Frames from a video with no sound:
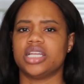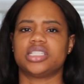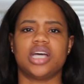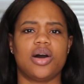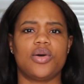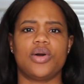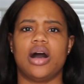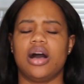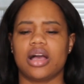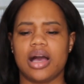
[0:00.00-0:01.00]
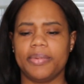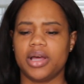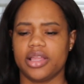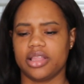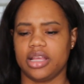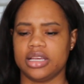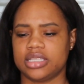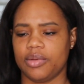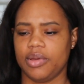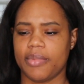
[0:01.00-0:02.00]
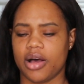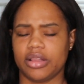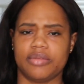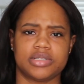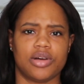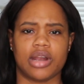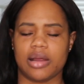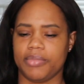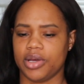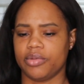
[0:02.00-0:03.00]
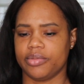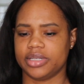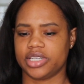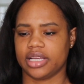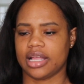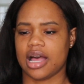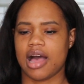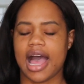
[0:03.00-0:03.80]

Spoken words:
So a couple of other things that we bought that was on our bill when we checked out.